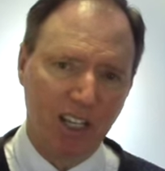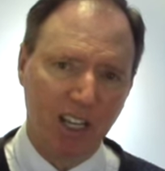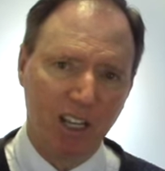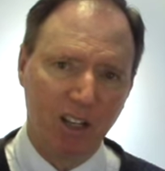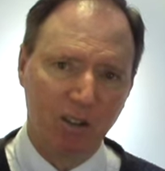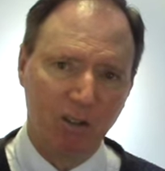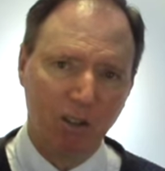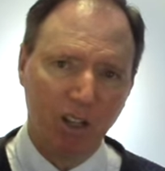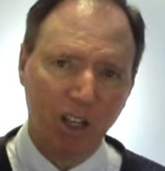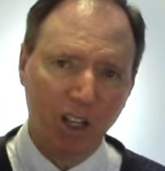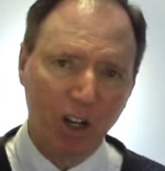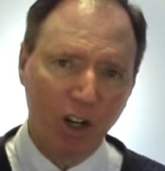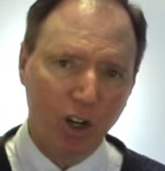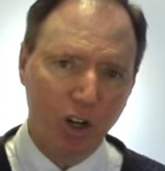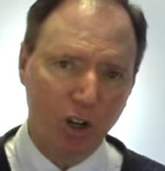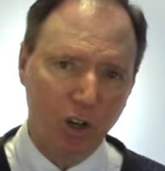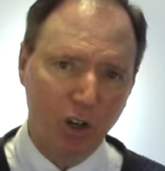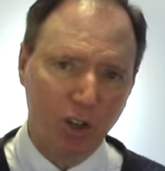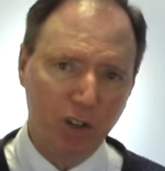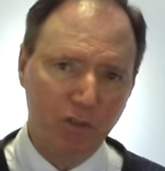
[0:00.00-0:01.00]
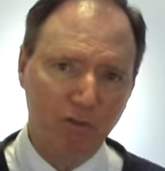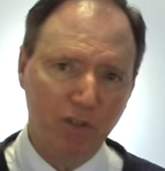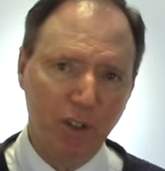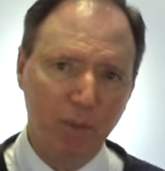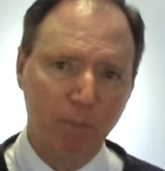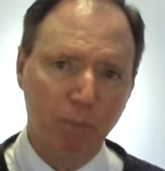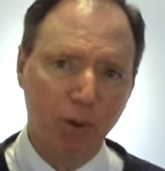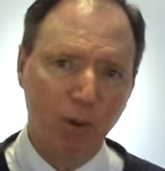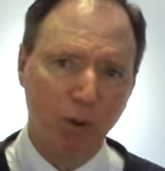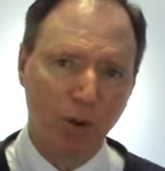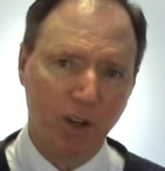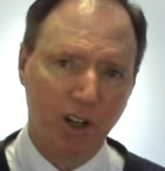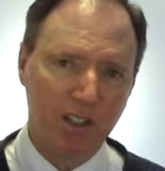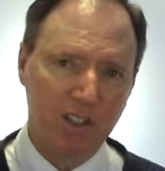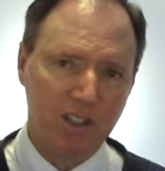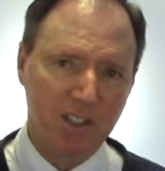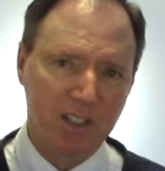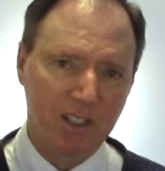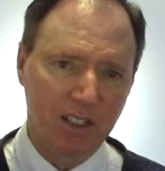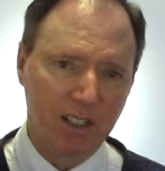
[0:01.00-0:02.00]
and heard
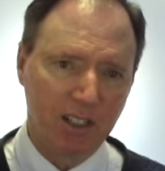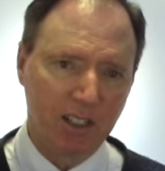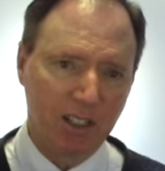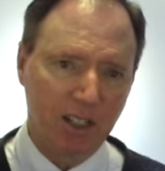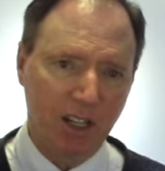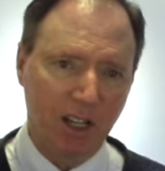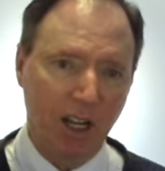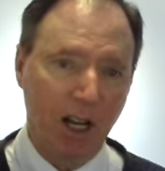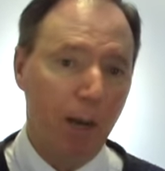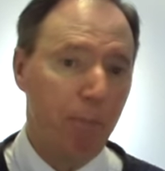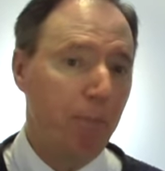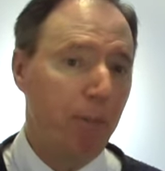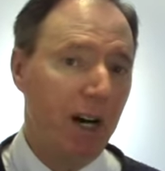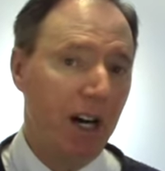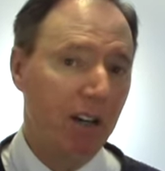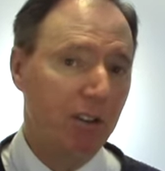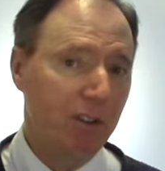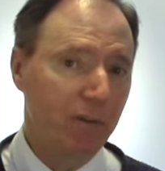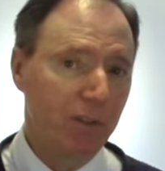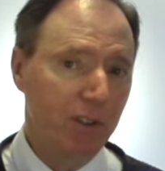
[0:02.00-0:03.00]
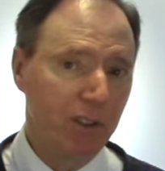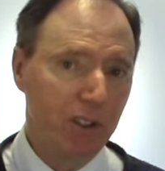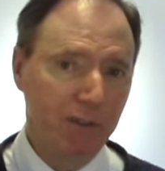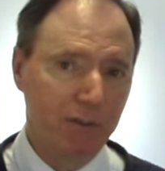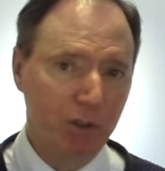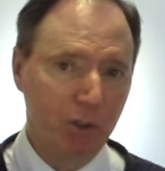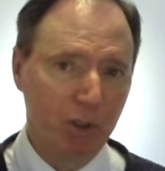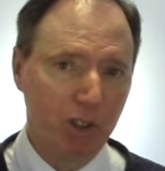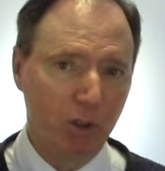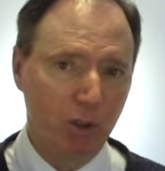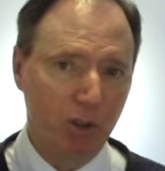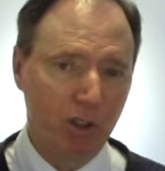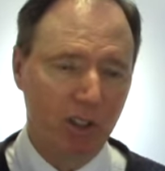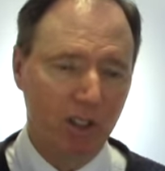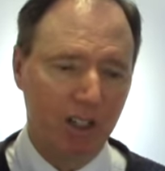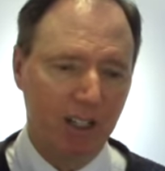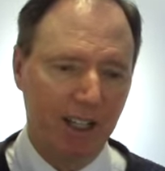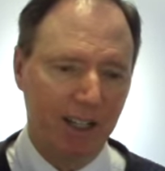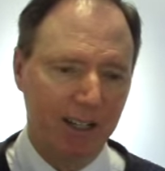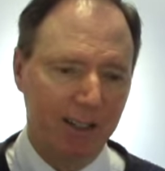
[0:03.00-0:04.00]
reports, uh, apocryphal, if you will,
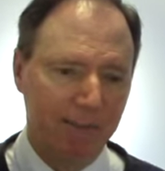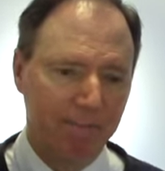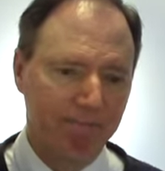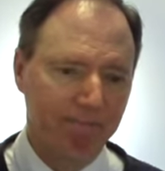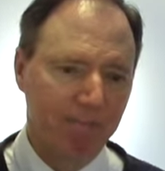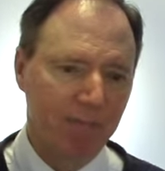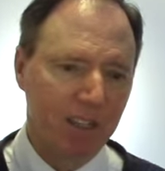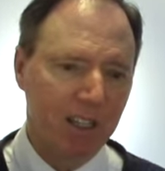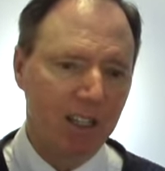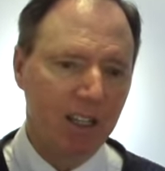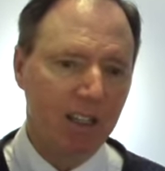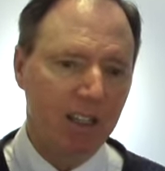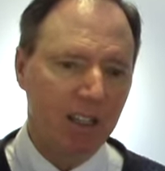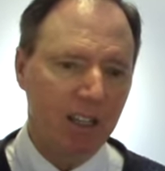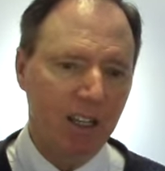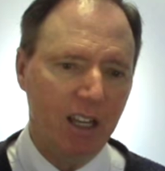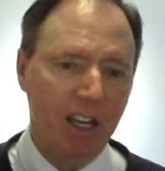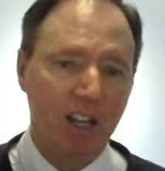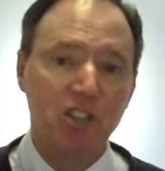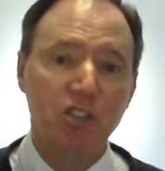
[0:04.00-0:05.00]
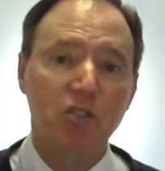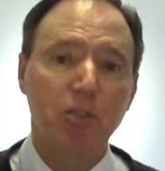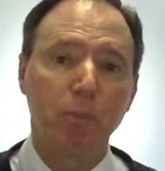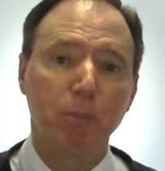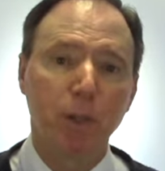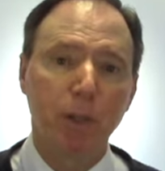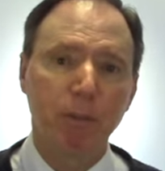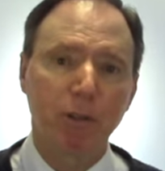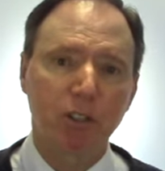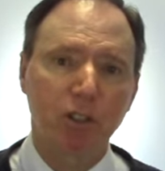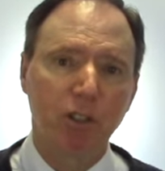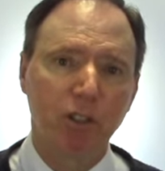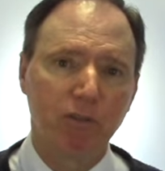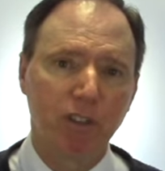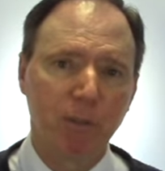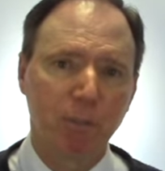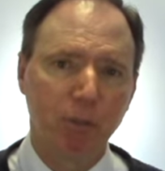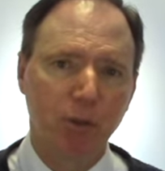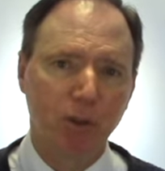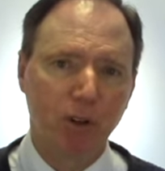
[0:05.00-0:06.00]
or uh, um, extra-biblical
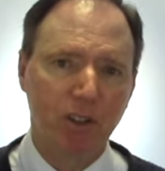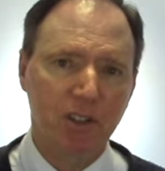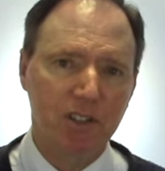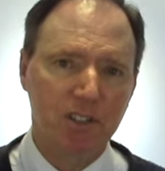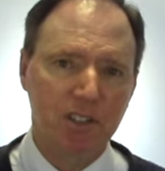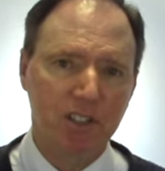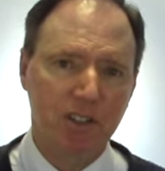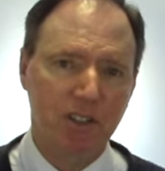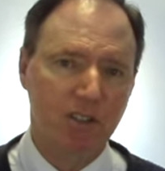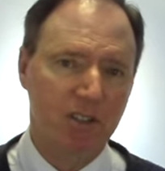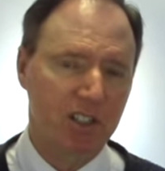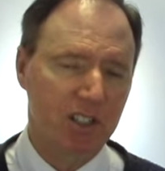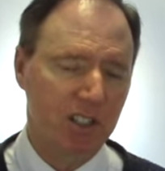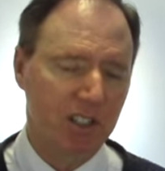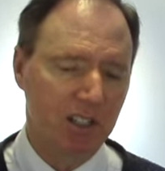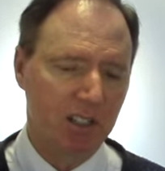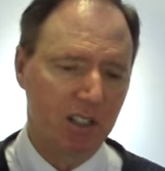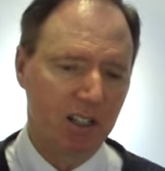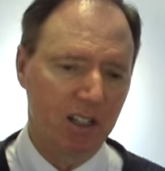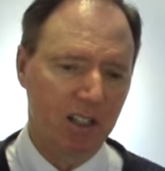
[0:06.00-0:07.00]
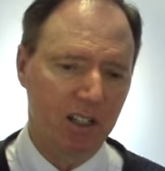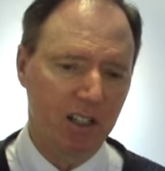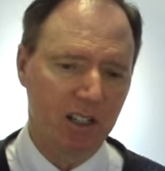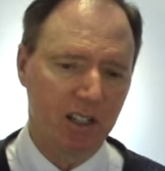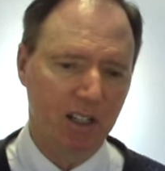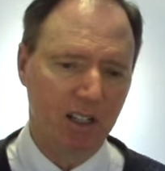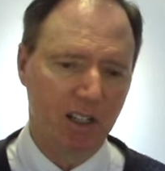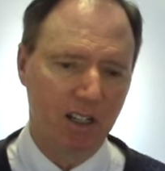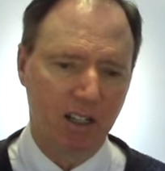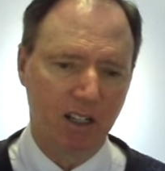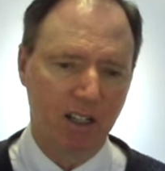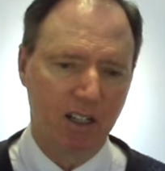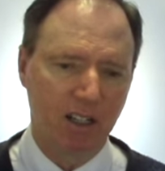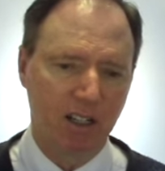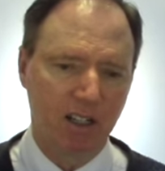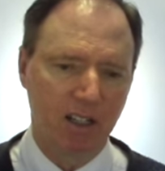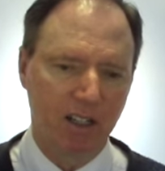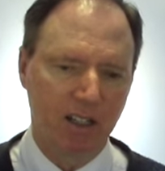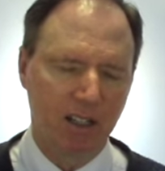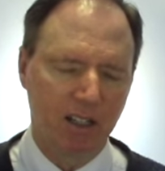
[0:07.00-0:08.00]
reports. There's, a, a, a,
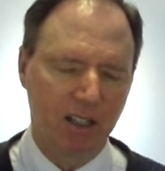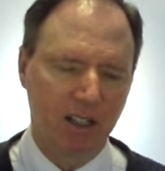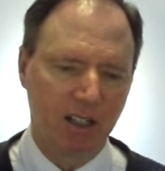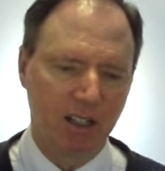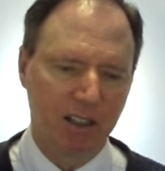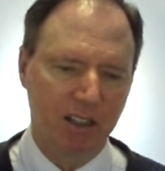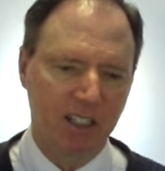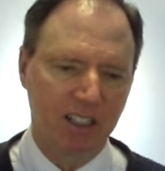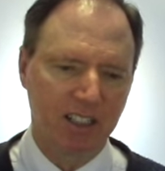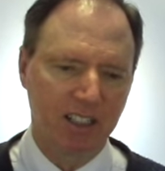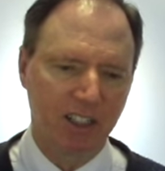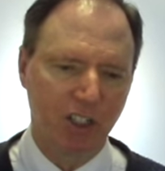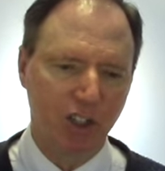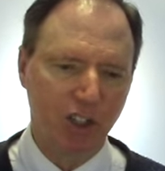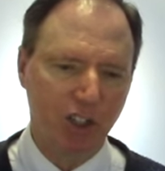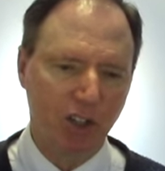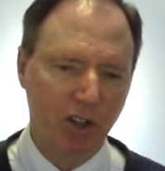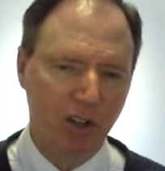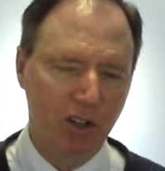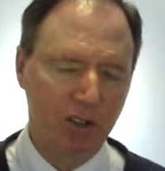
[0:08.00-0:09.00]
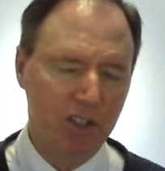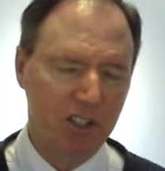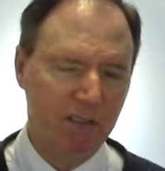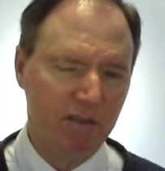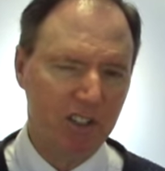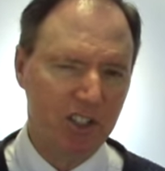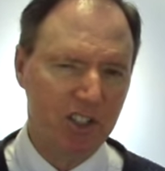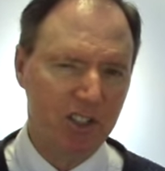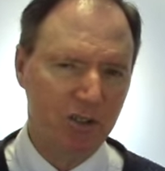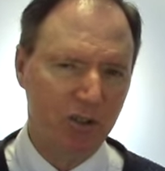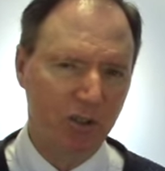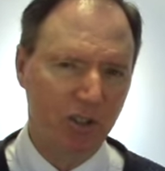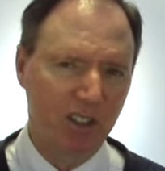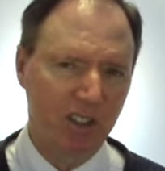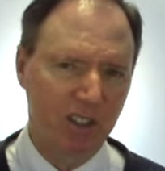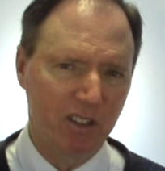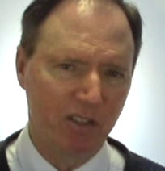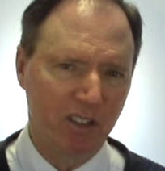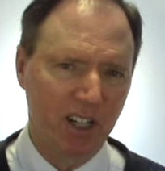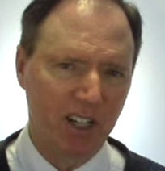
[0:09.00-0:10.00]
I think, an occurrence of the
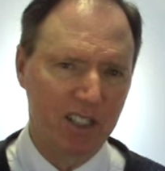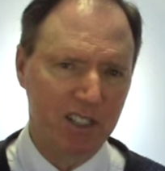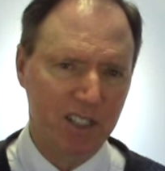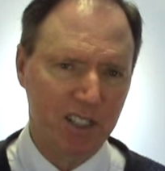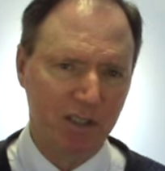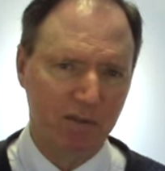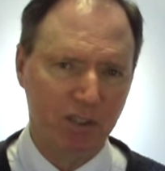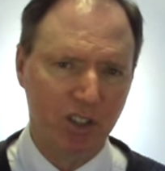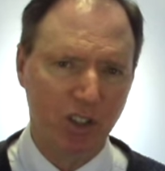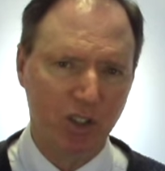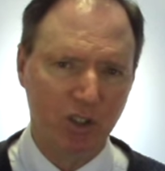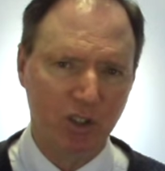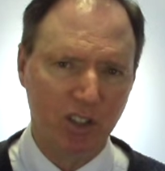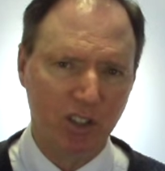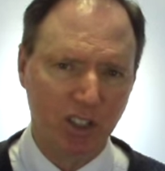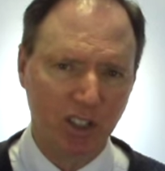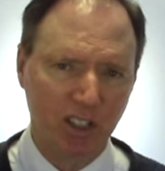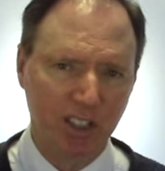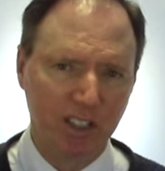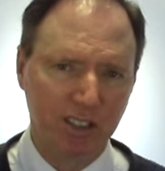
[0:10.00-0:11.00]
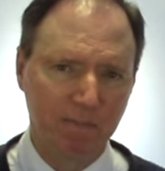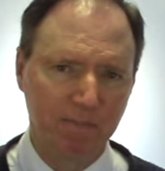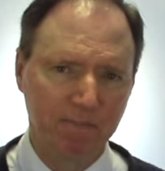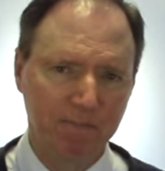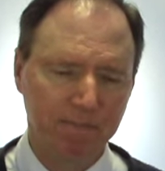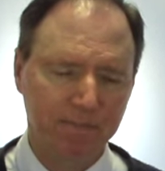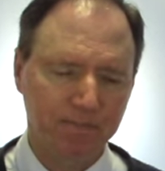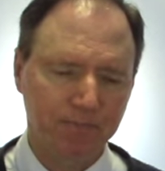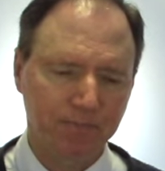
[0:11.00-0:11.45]
story in the writings of Tertullian.